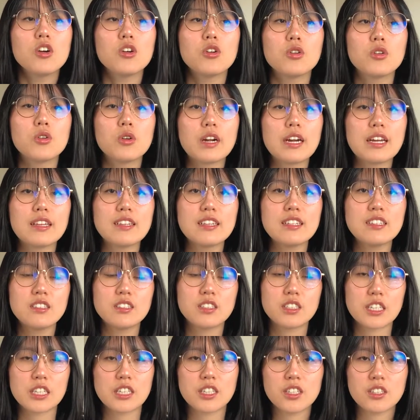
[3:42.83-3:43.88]
or at least
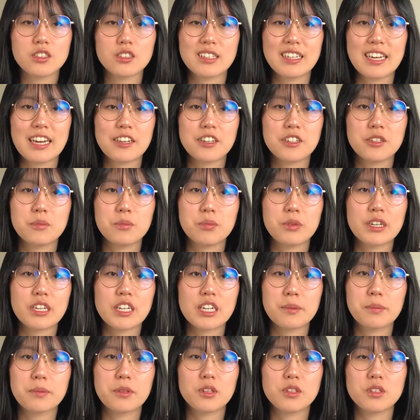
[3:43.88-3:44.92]
suggestions on how to bring
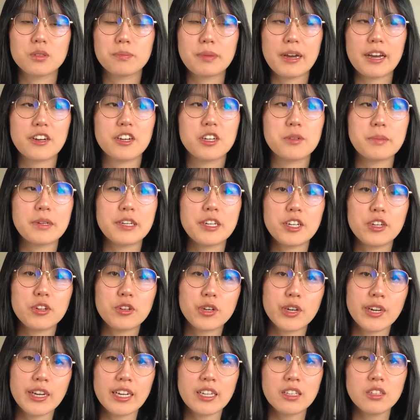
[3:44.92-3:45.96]
up those bad or
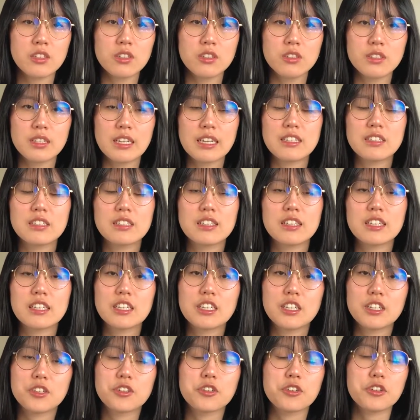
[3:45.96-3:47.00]
mediocre answers into the
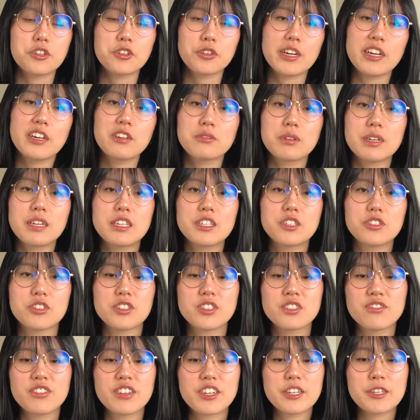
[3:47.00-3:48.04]
good or great range or
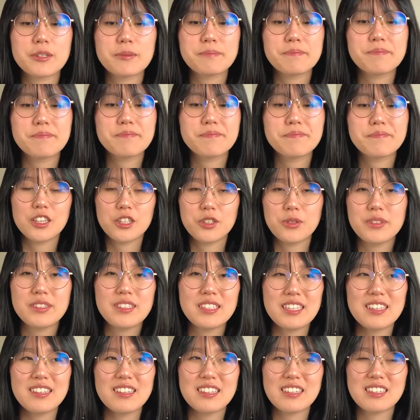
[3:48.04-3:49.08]
sphere. Louis
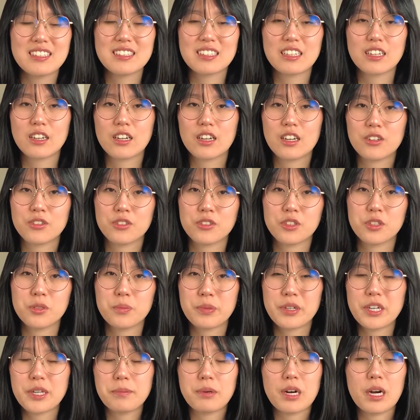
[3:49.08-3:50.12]
C. Lin is also
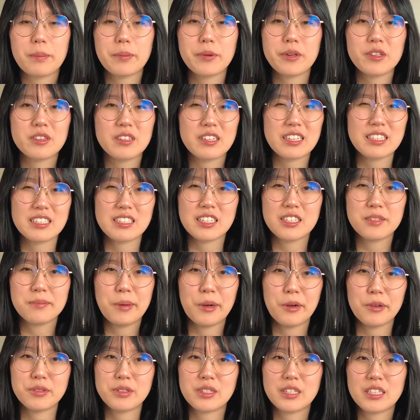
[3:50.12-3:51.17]
pretty popular on LinkedIn,
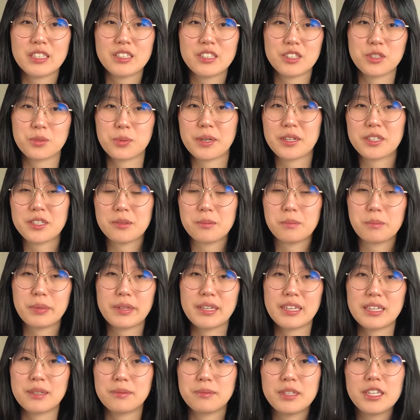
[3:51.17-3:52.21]
posting just random
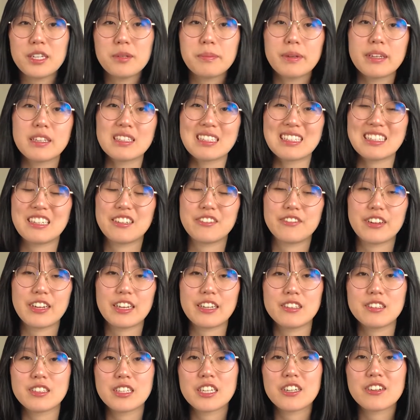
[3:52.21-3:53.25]
PM tidbits and
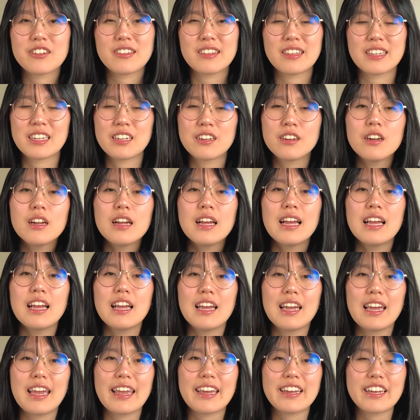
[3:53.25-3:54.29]
advice here and there,
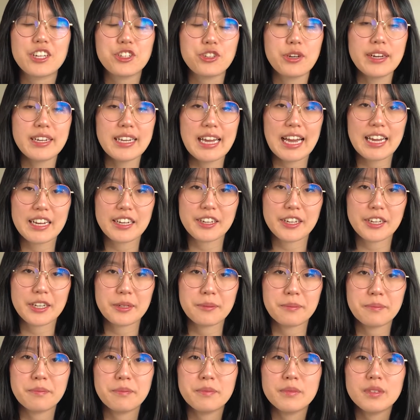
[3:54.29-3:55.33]
and I tried adding him.